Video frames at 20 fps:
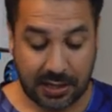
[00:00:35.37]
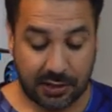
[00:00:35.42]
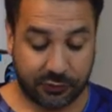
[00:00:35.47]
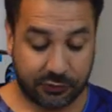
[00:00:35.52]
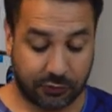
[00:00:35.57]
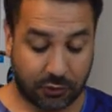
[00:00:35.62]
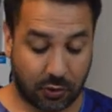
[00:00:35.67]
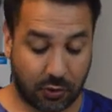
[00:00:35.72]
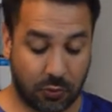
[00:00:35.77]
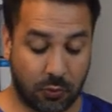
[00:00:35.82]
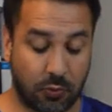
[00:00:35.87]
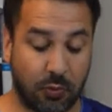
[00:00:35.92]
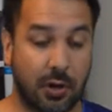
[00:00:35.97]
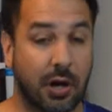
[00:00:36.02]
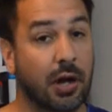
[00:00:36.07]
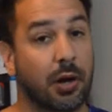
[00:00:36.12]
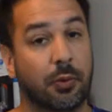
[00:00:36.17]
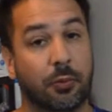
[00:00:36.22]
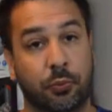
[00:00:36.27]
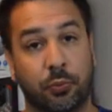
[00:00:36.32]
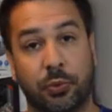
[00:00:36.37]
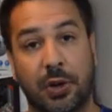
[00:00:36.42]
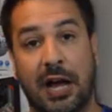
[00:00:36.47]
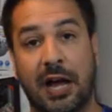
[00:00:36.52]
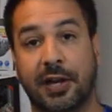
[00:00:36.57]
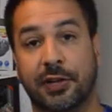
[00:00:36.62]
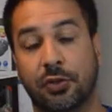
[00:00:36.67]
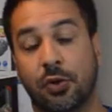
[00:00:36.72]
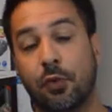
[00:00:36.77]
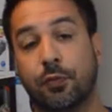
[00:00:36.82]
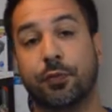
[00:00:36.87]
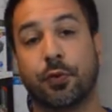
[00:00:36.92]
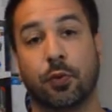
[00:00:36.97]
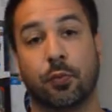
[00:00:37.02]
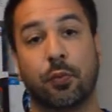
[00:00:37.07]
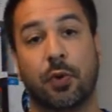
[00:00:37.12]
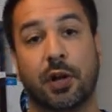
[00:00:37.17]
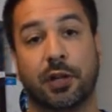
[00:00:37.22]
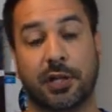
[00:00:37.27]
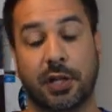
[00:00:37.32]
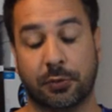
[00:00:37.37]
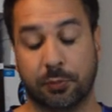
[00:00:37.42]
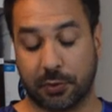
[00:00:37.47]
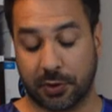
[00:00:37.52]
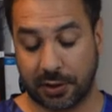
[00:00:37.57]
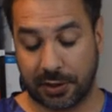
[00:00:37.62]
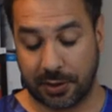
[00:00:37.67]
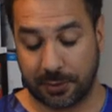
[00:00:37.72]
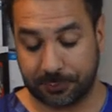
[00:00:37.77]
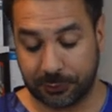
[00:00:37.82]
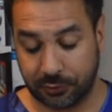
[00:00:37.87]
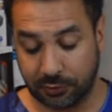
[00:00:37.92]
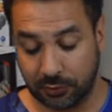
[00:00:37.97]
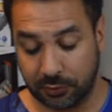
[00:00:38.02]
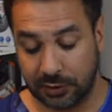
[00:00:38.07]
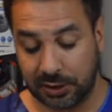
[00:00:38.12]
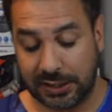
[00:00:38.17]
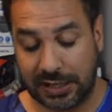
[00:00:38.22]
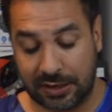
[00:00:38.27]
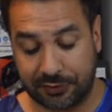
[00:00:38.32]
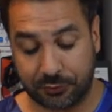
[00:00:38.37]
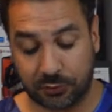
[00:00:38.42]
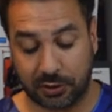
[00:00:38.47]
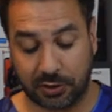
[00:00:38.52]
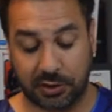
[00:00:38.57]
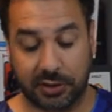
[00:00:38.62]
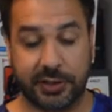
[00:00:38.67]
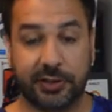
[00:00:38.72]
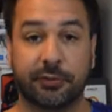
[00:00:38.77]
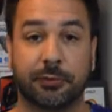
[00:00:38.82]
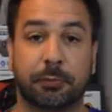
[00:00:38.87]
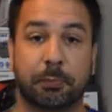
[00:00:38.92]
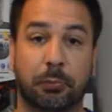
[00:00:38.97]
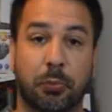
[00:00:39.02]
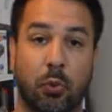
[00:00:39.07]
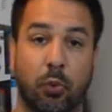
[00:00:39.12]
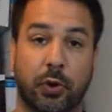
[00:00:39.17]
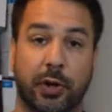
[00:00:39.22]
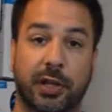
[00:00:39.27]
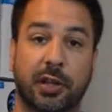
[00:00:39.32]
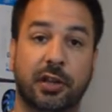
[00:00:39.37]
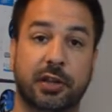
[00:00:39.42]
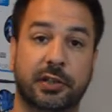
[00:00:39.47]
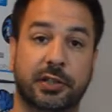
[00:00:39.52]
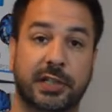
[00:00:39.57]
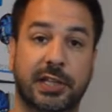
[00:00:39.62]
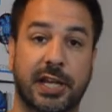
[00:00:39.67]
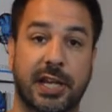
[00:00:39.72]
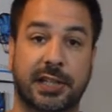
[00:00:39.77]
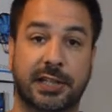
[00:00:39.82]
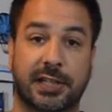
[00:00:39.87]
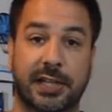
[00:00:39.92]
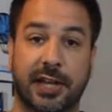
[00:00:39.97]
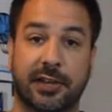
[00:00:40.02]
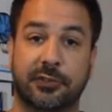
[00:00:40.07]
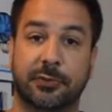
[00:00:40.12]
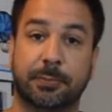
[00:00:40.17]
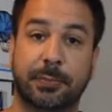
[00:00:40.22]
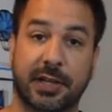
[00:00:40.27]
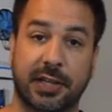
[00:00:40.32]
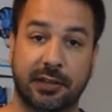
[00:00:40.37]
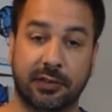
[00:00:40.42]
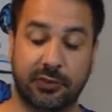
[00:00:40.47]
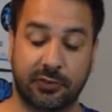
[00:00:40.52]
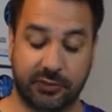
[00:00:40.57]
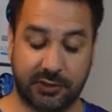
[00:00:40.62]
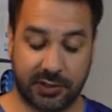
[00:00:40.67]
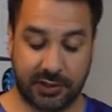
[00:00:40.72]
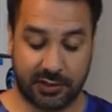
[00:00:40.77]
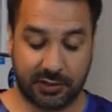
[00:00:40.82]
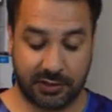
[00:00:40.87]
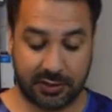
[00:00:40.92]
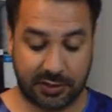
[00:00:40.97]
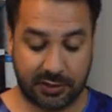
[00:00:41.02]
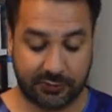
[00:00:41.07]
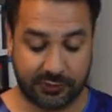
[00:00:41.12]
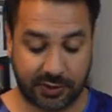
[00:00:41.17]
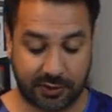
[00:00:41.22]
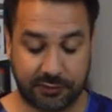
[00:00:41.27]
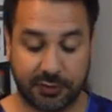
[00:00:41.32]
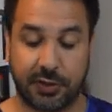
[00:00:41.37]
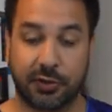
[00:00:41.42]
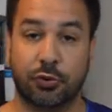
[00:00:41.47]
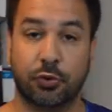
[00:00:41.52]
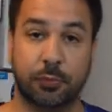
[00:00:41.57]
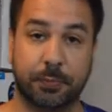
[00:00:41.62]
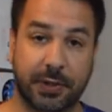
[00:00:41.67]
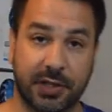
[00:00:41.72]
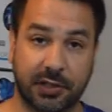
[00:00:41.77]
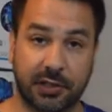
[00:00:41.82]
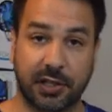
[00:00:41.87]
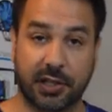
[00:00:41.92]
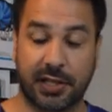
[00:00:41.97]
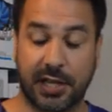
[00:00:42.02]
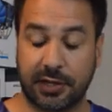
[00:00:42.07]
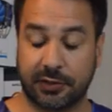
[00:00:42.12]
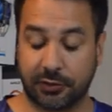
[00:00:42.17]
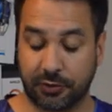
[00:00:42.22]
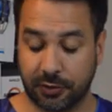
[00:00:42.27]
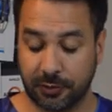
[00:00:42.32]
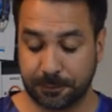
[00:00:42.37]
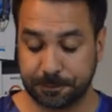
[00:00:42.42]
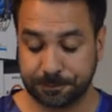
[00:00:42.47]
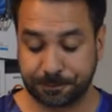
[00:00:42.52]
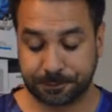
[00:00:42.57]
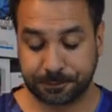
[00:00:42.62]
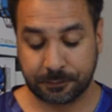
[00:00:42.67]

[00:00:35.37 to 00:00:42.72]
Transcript: so I know for one that we're gonna absolutely have to at least boil the NES pin the the 72 pin connector